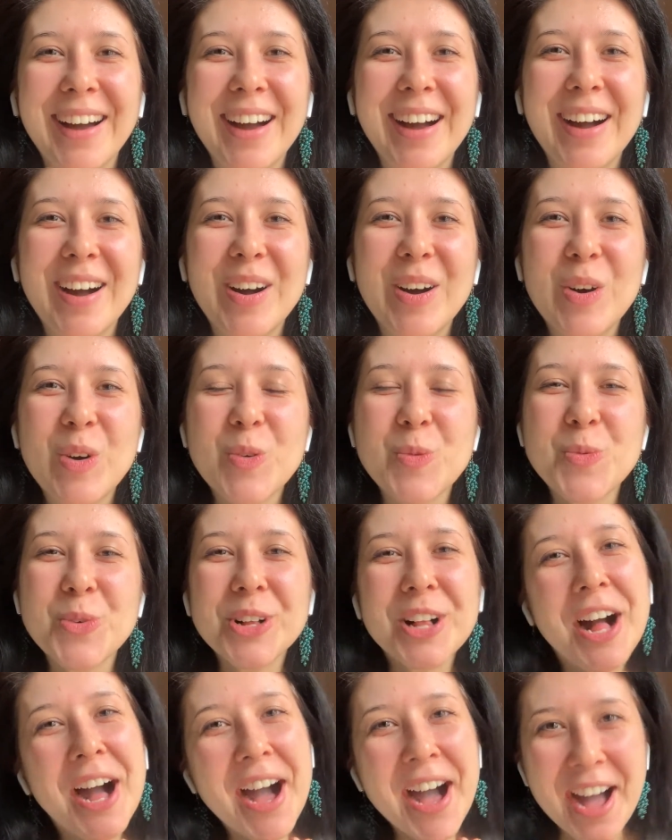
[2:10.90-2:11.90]

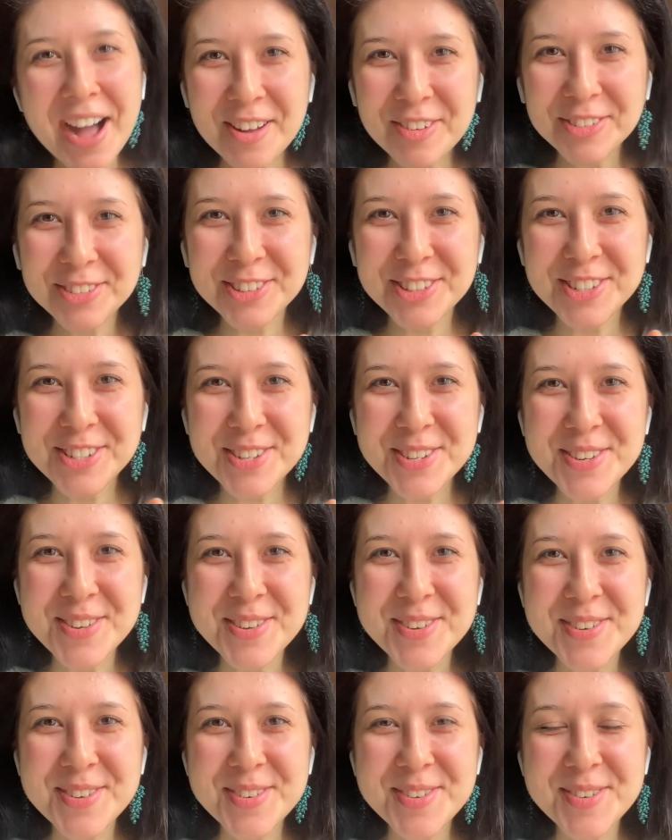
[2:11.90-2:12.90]
will have
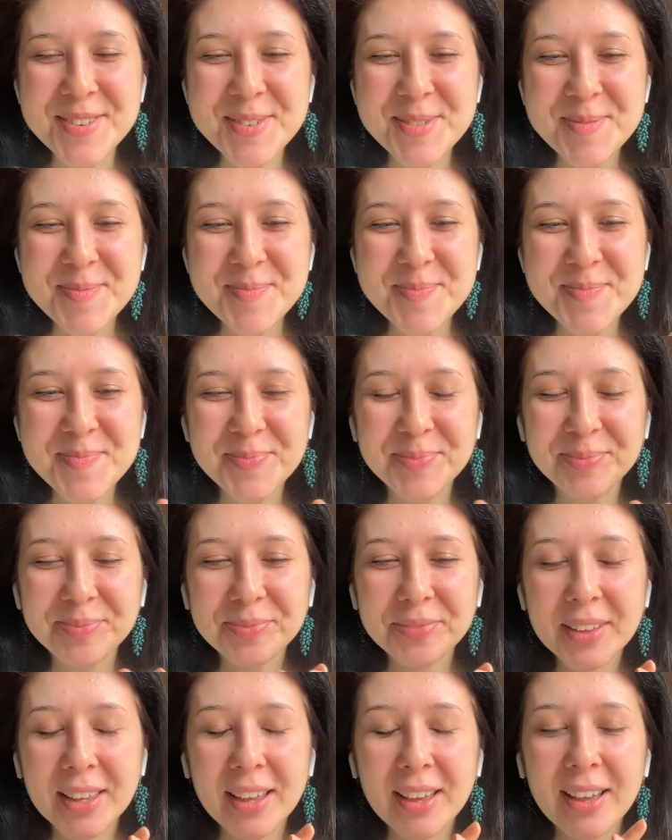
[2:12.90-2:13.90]
to
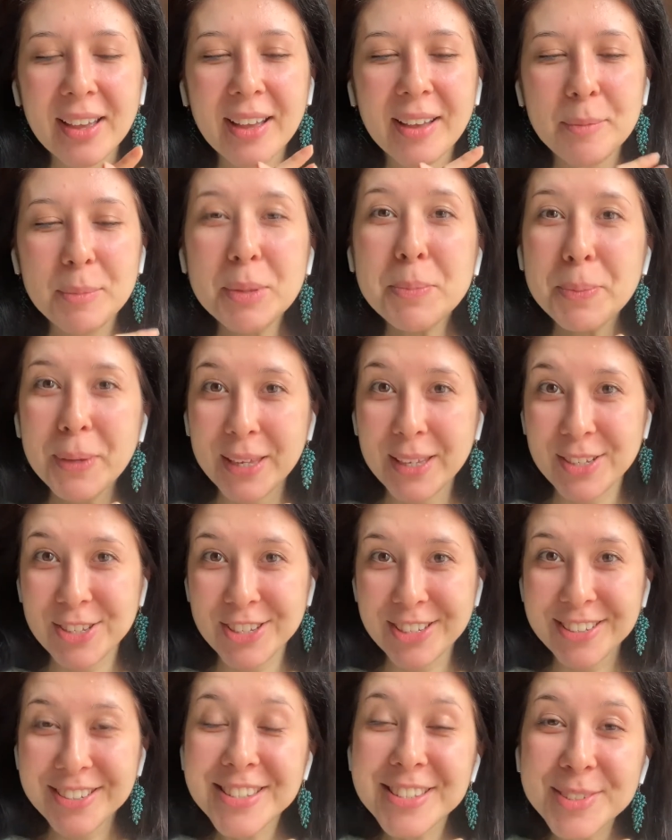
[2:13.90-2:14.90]
be
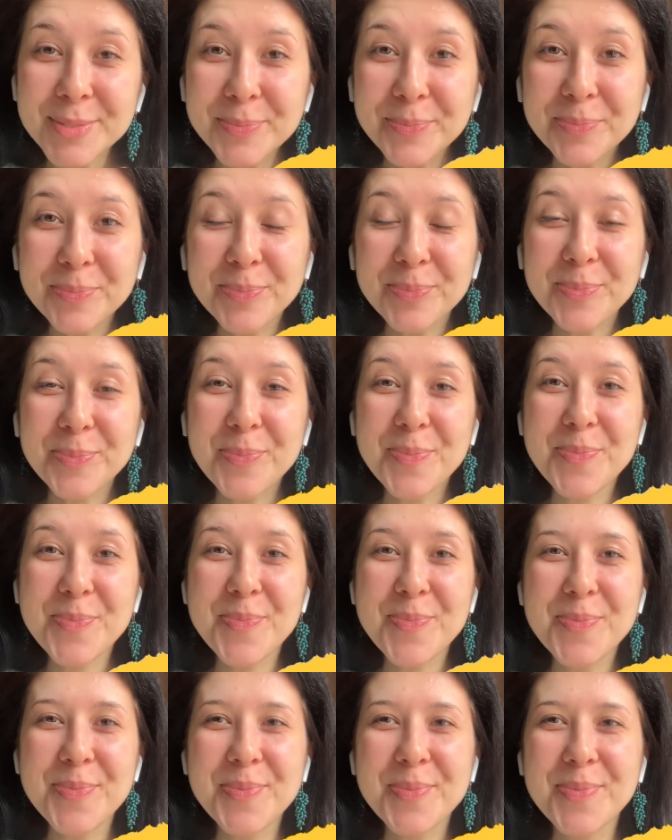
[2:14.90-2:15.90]
patient,
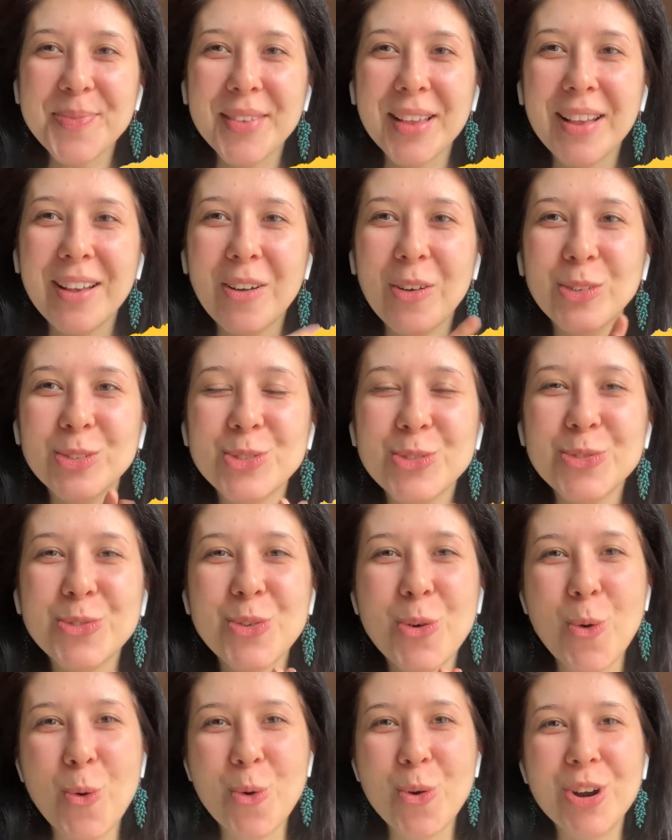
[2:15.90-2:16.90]
and
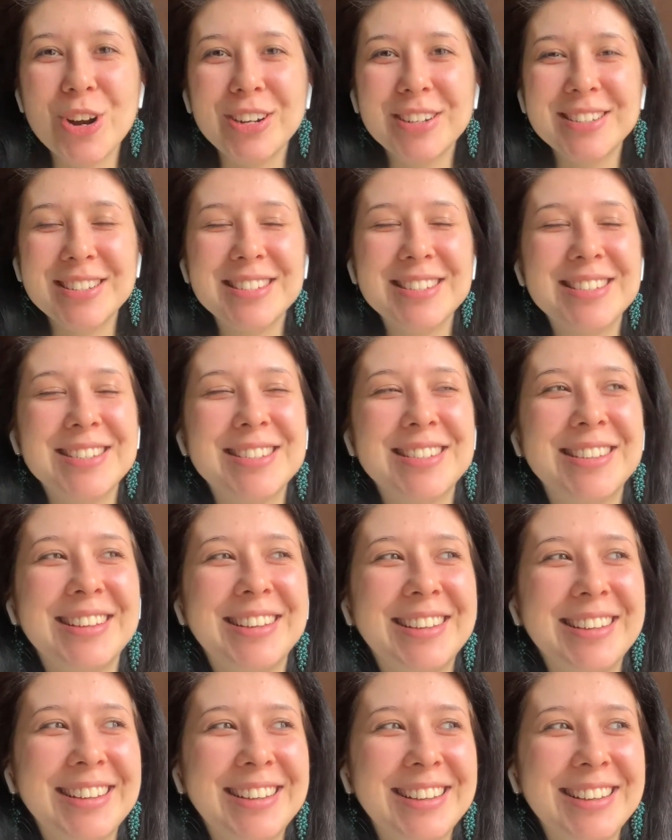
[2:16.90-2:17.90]
of course
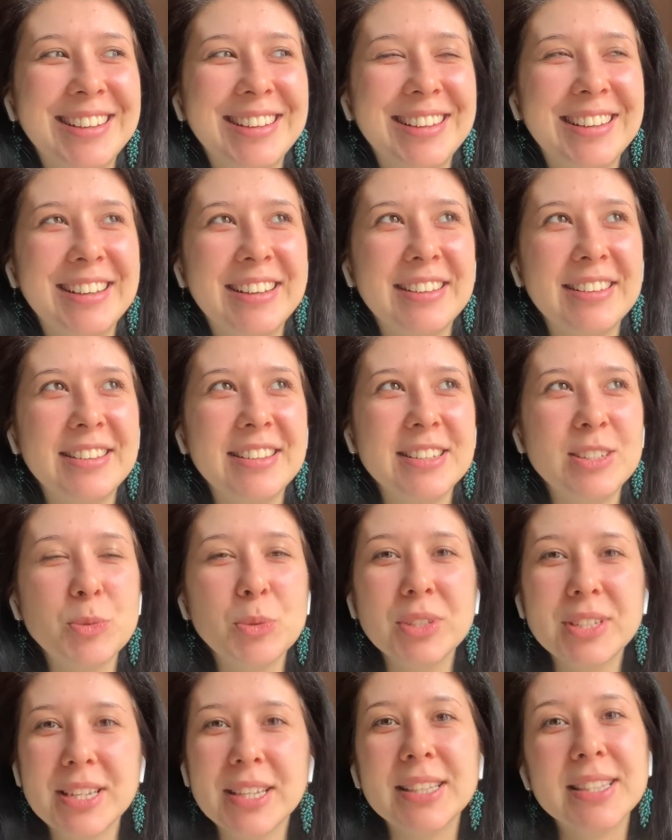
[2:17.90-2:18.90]
this
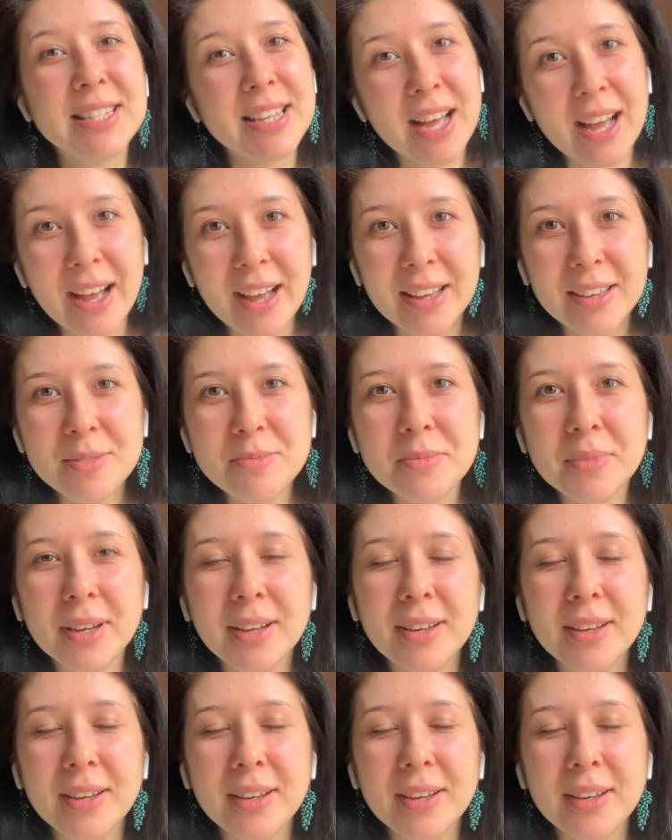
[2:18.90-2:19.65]
will take time.